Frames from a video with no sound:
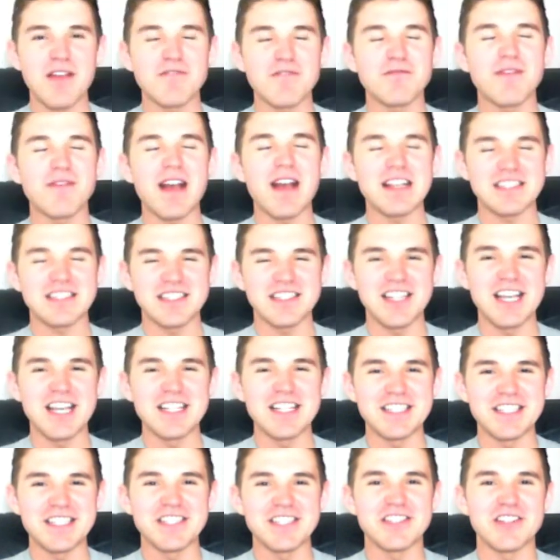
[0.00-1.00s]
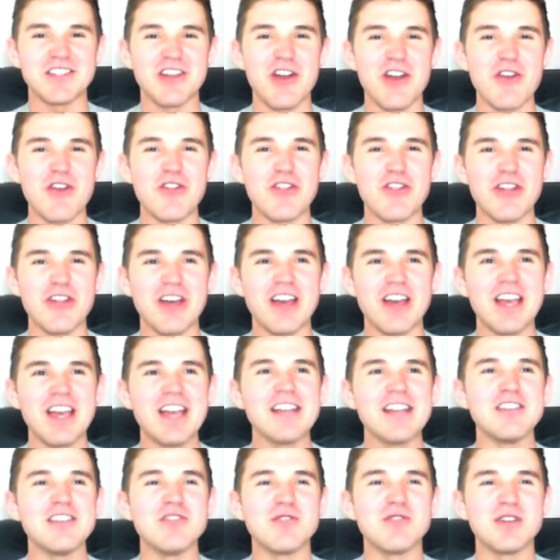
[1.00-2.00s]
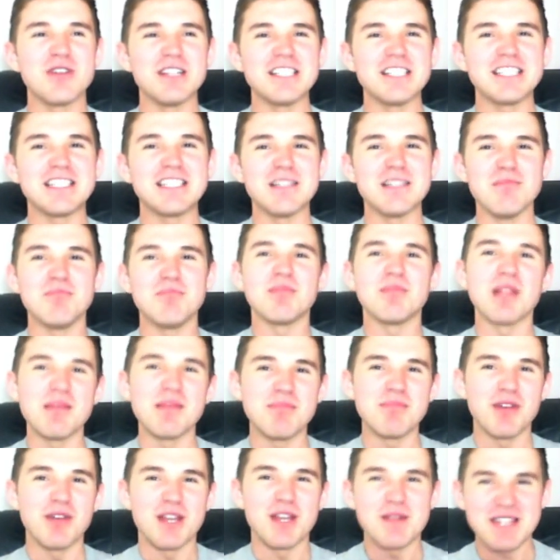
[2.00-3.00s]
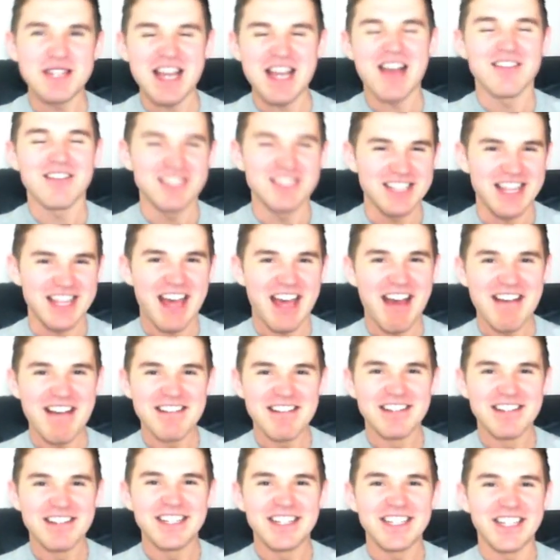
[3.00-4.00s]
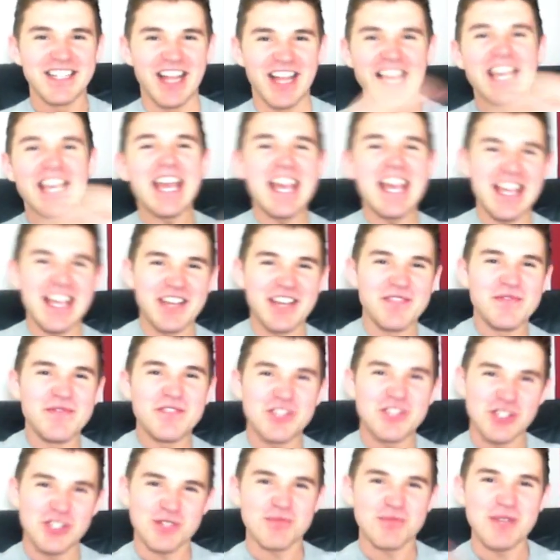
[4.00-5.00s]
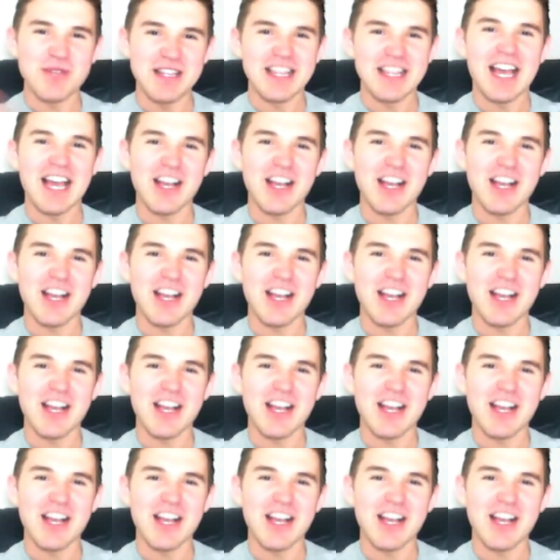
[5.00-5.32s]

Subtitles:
fascinating to know that you can simply put it down to that. Like, it can just be that